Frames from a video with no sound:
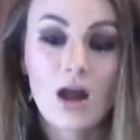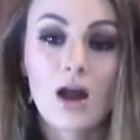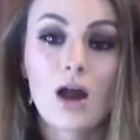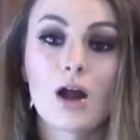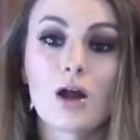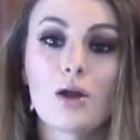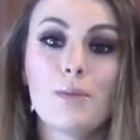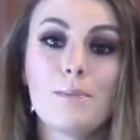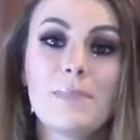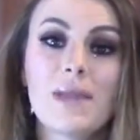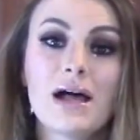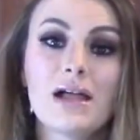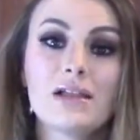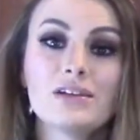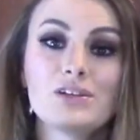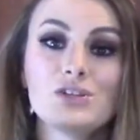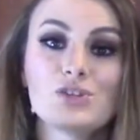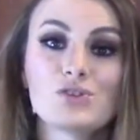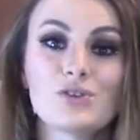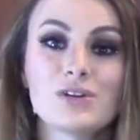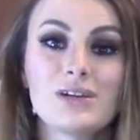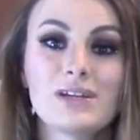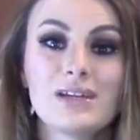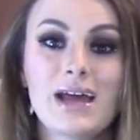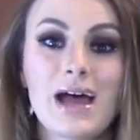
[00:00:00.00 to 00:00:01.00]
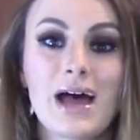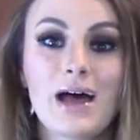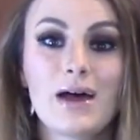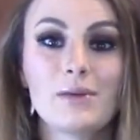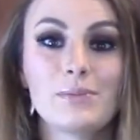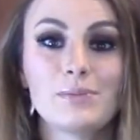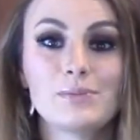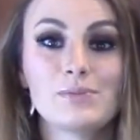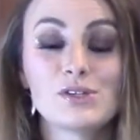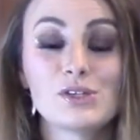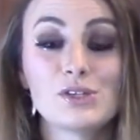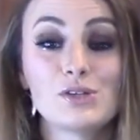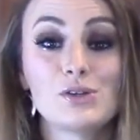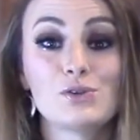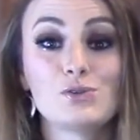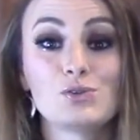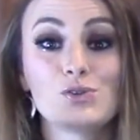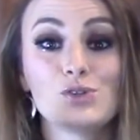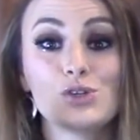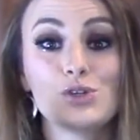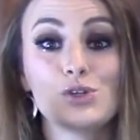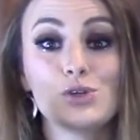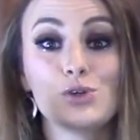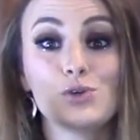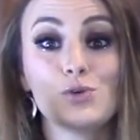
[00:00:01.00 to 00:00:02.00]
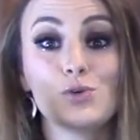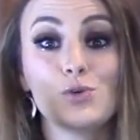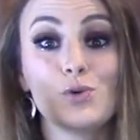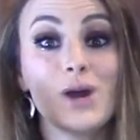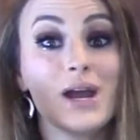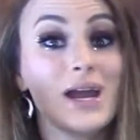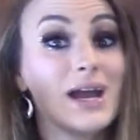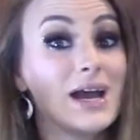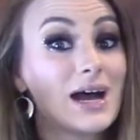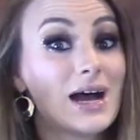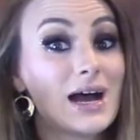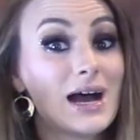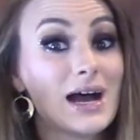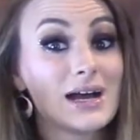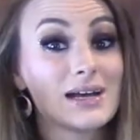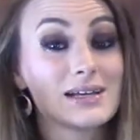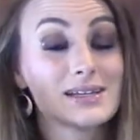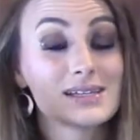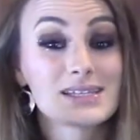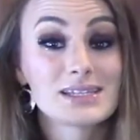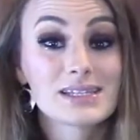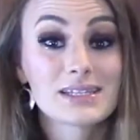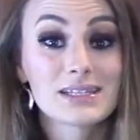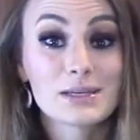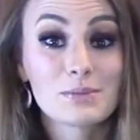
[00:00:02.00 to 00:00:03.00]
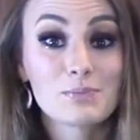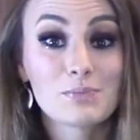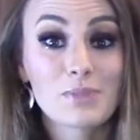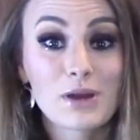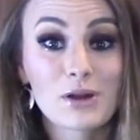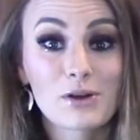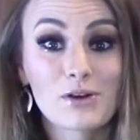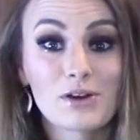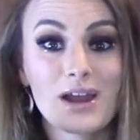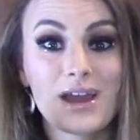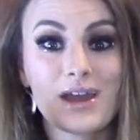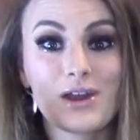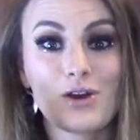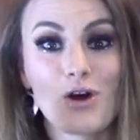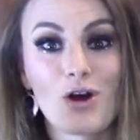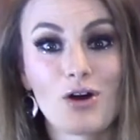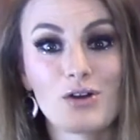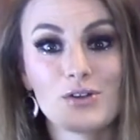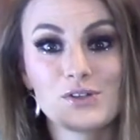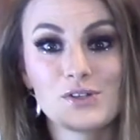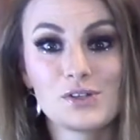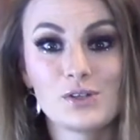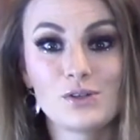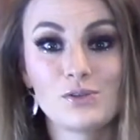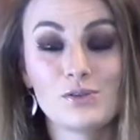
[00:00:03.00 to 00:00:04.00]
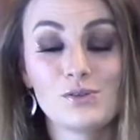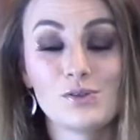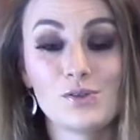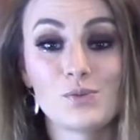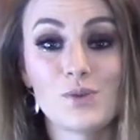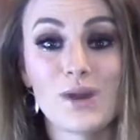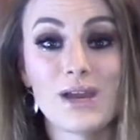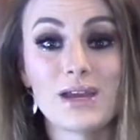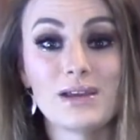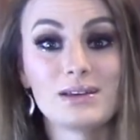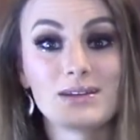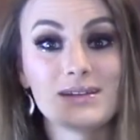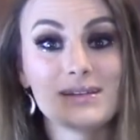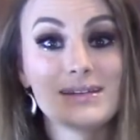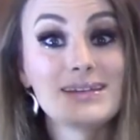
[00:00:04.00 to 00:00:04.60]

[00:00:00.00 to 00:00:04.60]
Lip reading: Our melatonin helps you to sleep better and also lose weight.